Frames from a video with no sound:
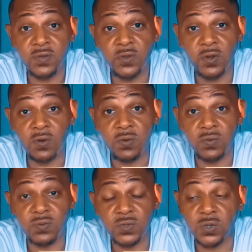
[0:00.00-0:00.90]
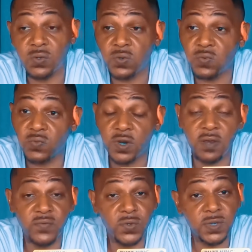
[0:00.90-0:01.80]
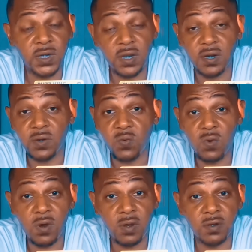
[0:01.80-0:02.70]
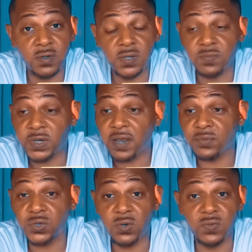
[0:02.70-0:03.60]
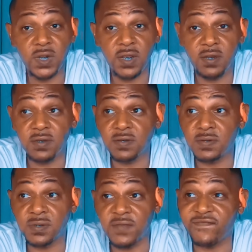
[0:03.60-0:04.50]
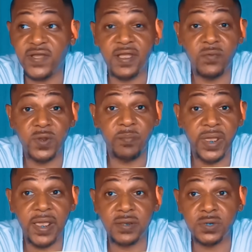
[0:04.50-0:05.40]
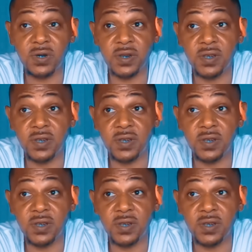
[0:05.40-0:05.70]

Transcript: You know, so whenever you see it in the water, sometimes you don't need to find where the bass are.